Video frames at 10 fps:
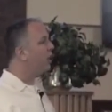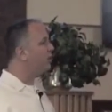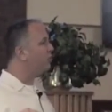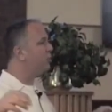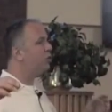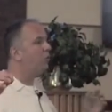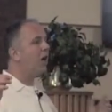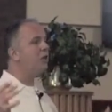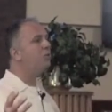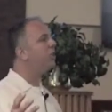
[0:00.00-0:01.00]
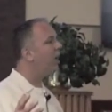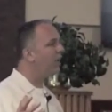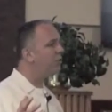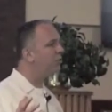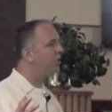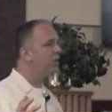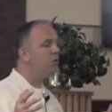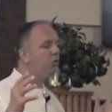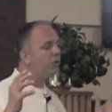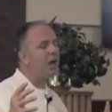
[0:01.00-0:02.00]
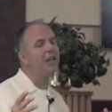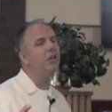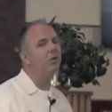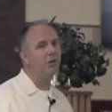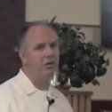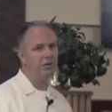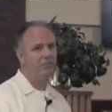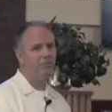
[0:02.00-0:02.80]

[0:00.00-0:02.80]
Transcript: God's going to surround you with angels and you will not get hurt.